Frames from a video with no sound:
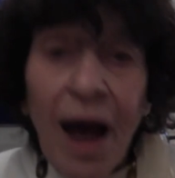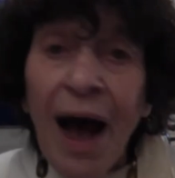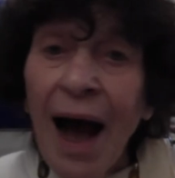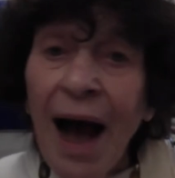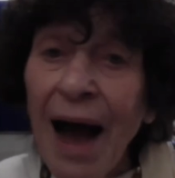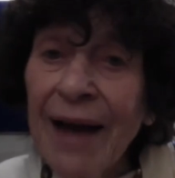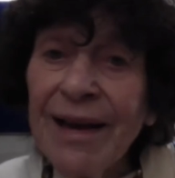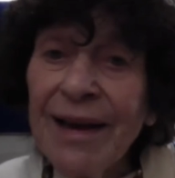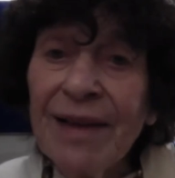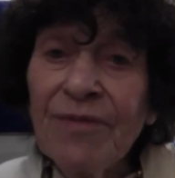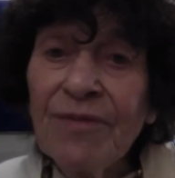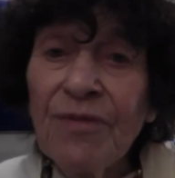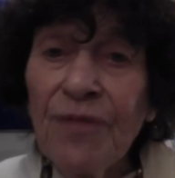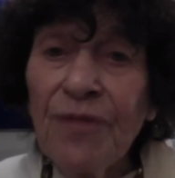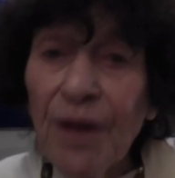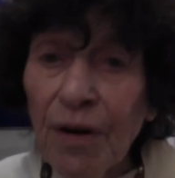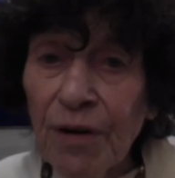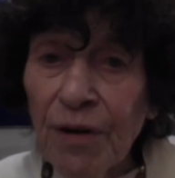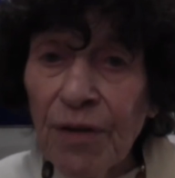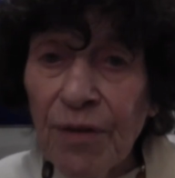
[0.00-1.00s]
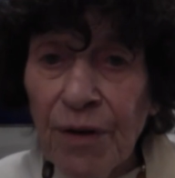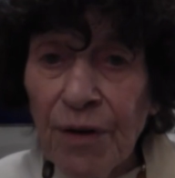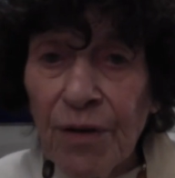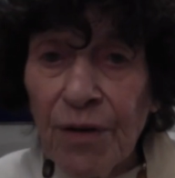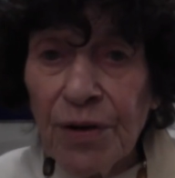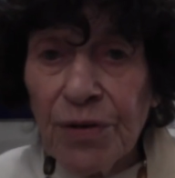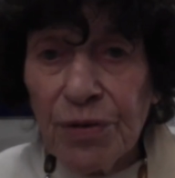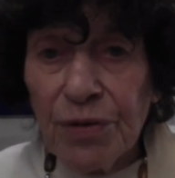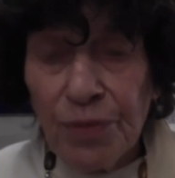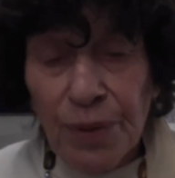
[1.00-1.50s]
I get very, very
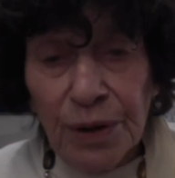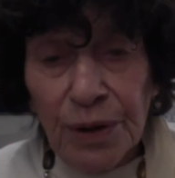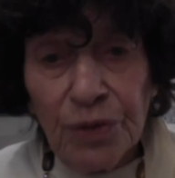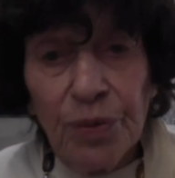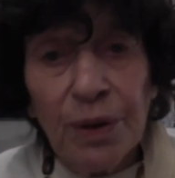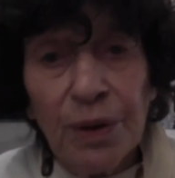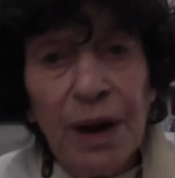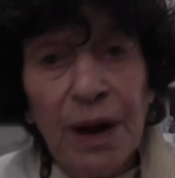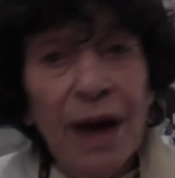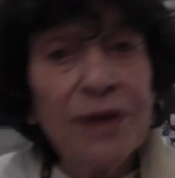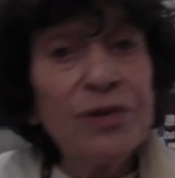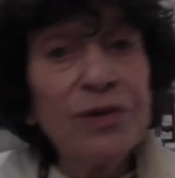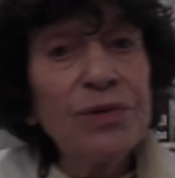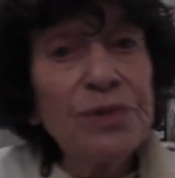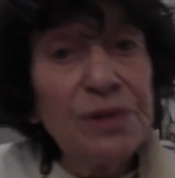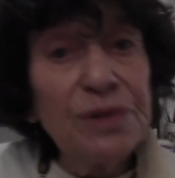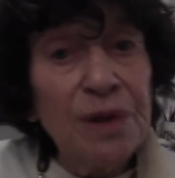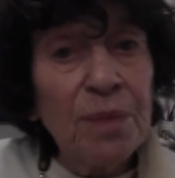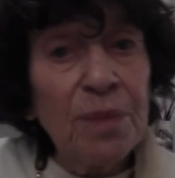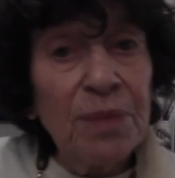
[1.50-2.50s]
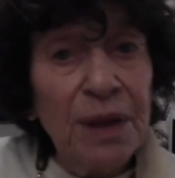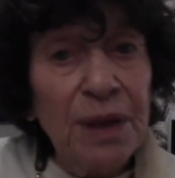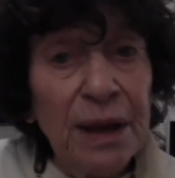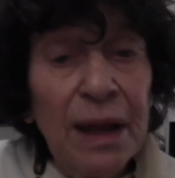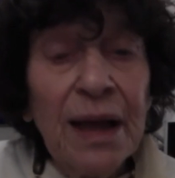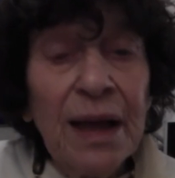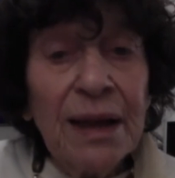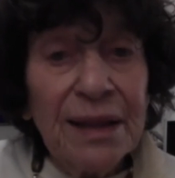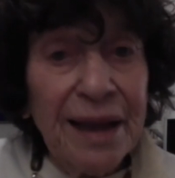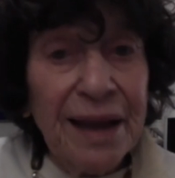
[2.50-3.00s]
thrilled when I do something
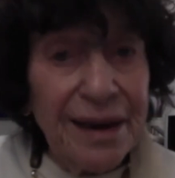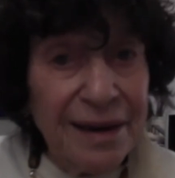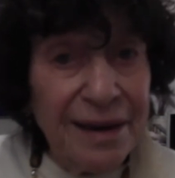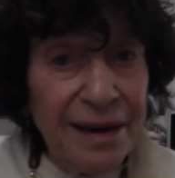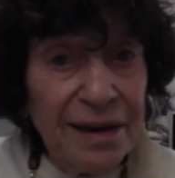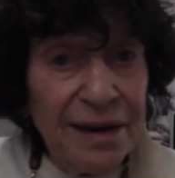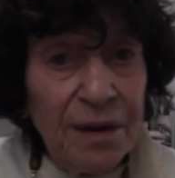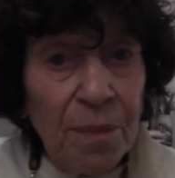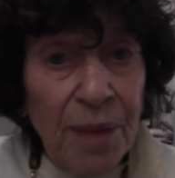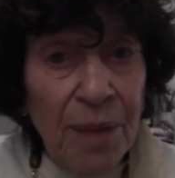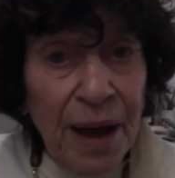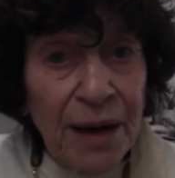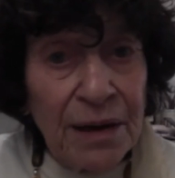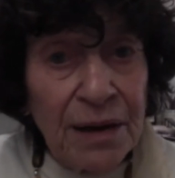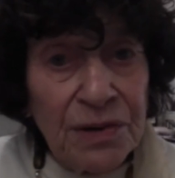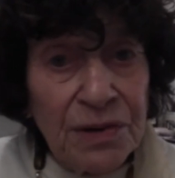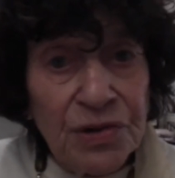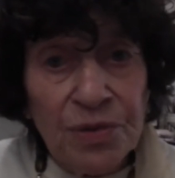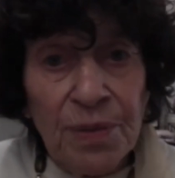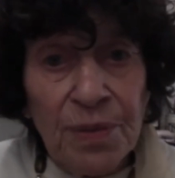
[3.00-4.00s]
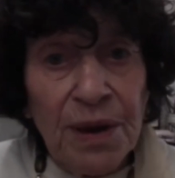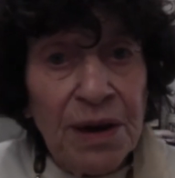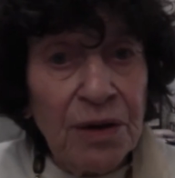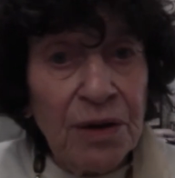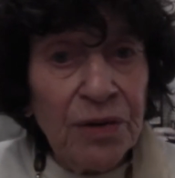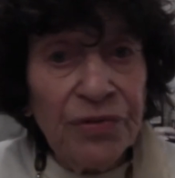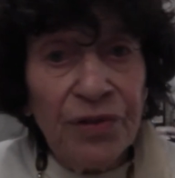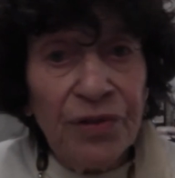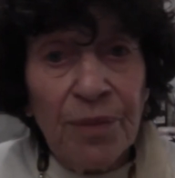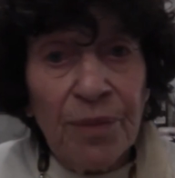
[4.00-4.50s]
like eat a balanced
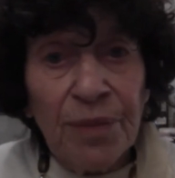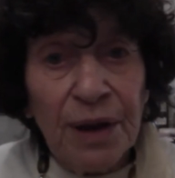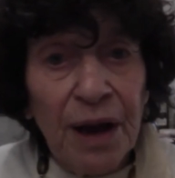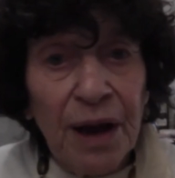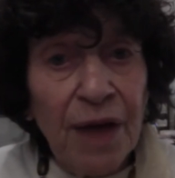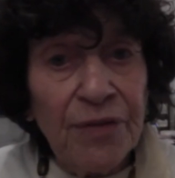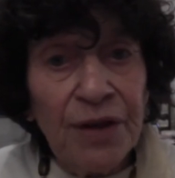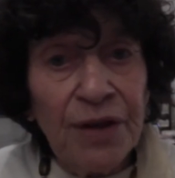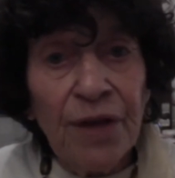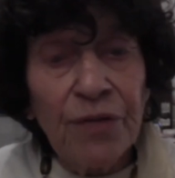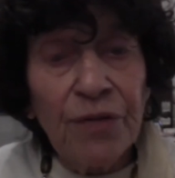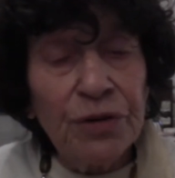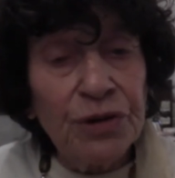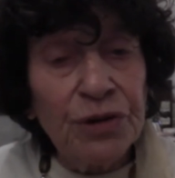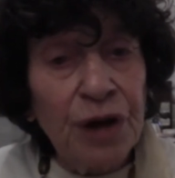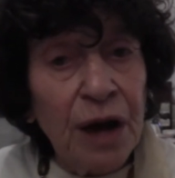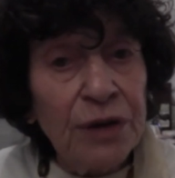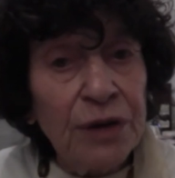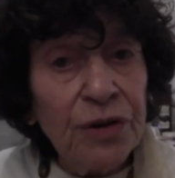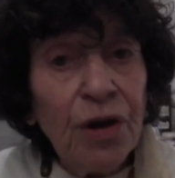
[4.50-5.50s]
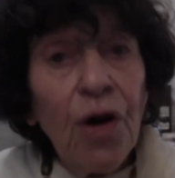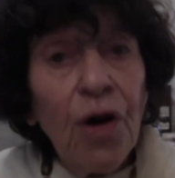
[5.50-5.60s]
meal, something I've never done,